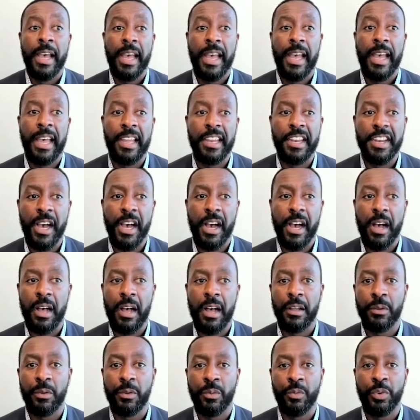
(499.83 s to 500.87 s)
And
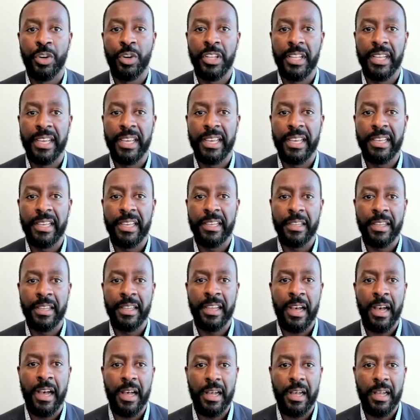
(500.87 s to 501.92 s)
really,
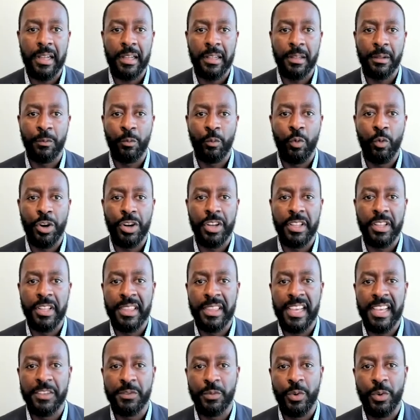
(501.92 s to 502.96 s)
one of the
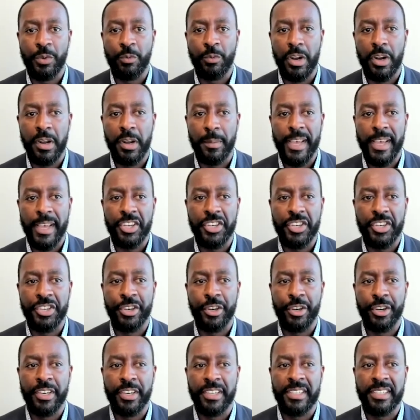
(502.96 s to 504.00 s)
things we want to make
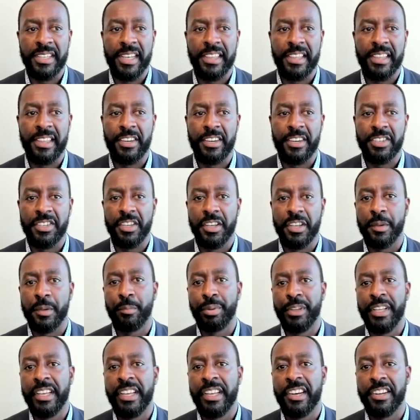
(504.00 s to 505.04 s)
sure is that there's a
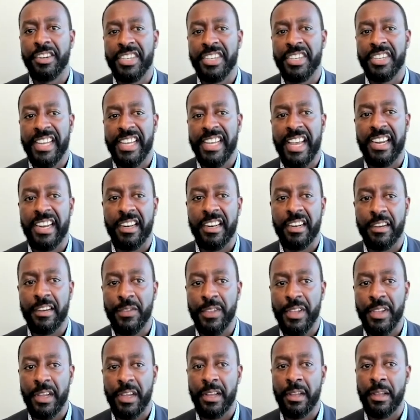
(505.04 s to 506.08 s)
complete understanding of
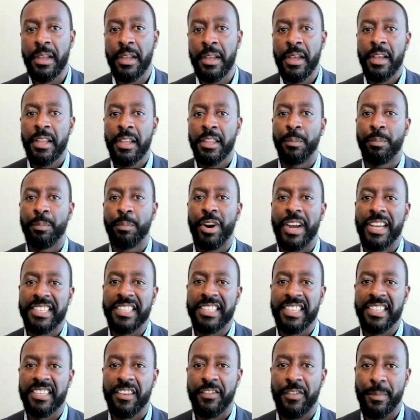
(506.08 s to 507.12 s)
the
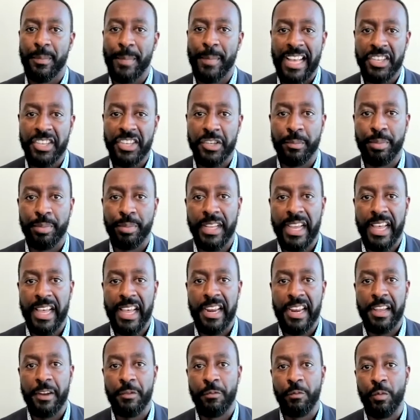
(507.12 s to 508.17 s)
process of a master
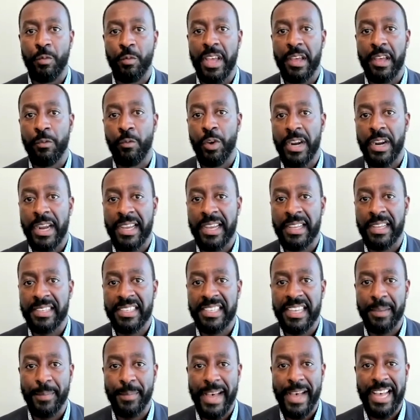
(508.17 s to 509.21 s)
plan. And when I
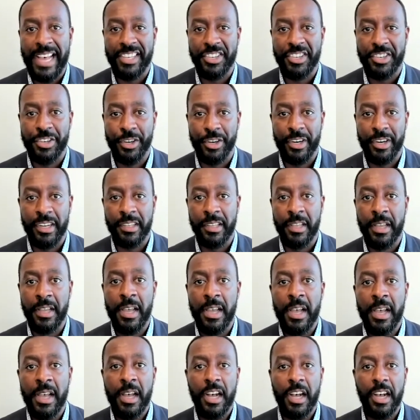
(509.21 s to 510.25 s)
say master,
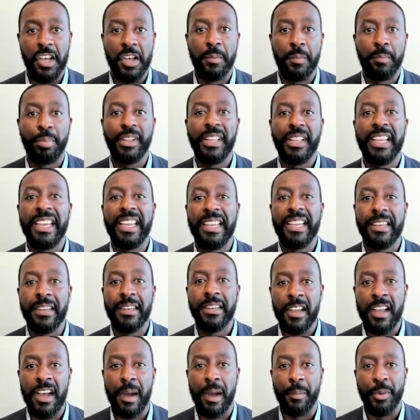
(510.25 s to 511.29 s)
a complete
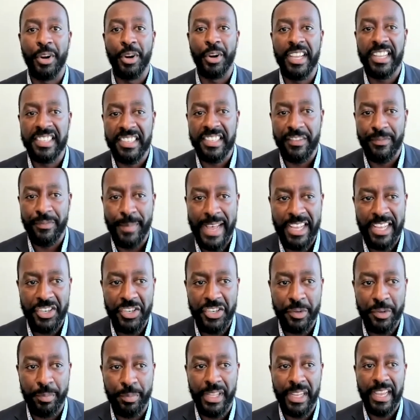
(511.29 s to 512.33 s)
comprehensive
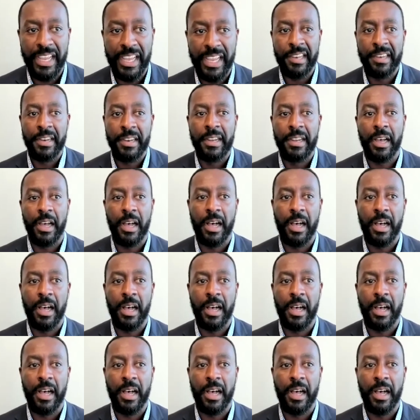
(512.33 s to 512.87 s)
master plan,